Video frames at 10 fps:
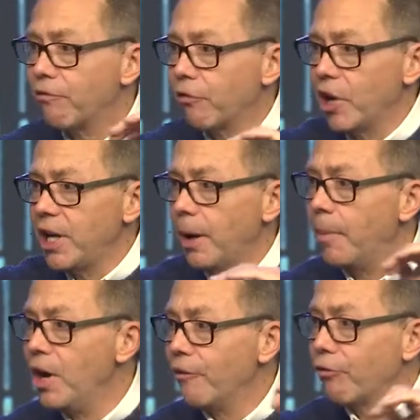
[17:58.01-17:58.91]
freedom,
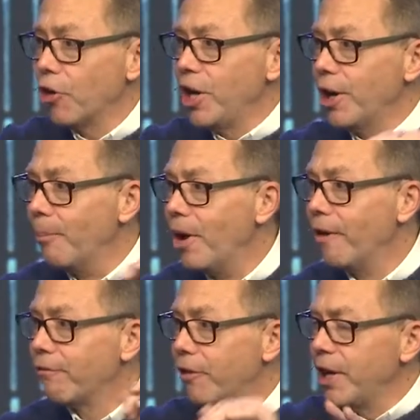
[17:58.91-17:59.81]
freedom,
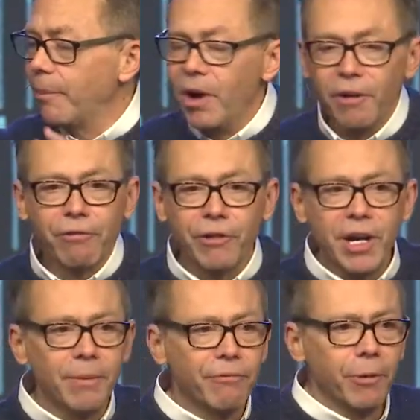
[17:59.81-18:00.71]
freedom,
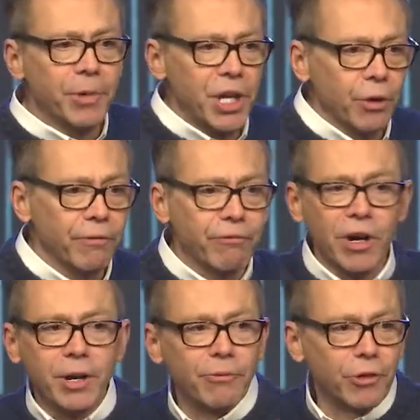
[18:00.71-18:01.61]
freedom from guilt,
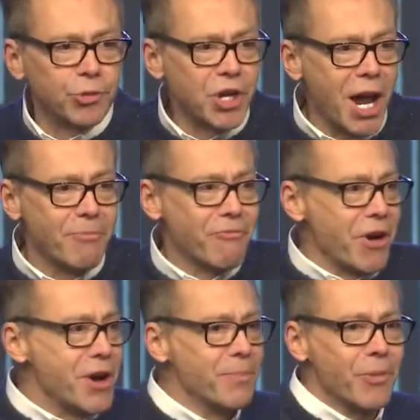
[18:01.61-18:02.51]
freedom from shame,
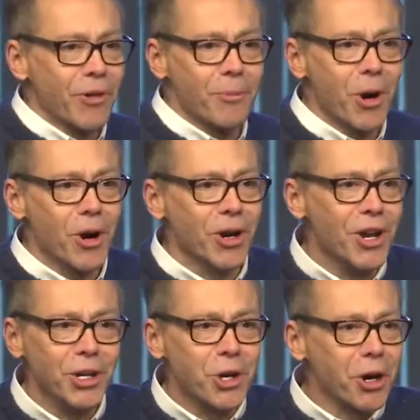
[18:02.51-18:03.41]
freedom from hurt.
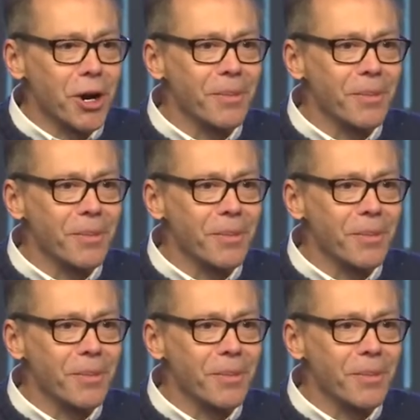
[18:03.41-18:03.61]
You're going to